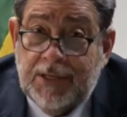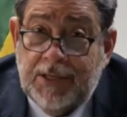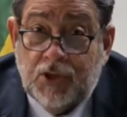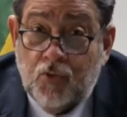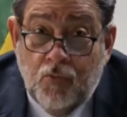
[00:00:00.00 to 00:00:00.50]

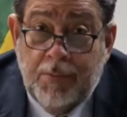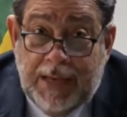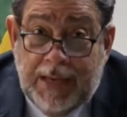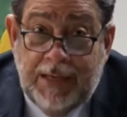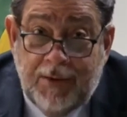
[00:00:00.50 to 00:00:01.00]
there's so
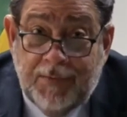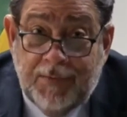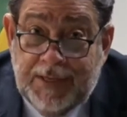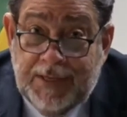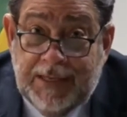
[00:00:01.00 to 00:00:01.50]
many
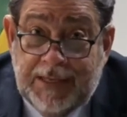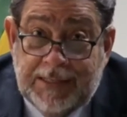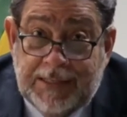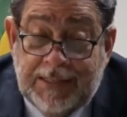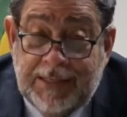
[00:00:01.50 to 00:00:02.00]
of
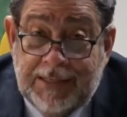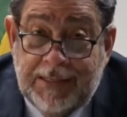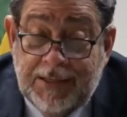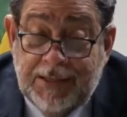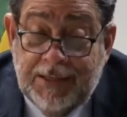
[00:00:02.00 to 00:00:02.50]
these
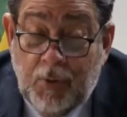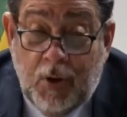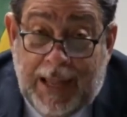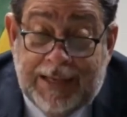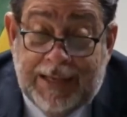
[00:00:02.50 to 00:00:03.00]

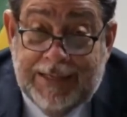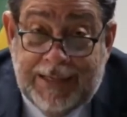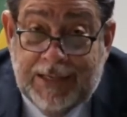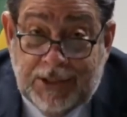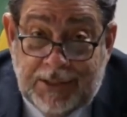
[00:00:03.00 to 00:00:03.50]
small island
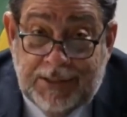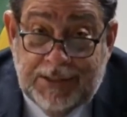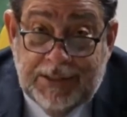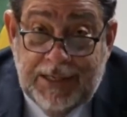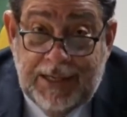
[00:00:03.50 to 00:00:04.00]

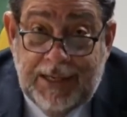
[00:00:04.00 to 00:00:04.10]
nations,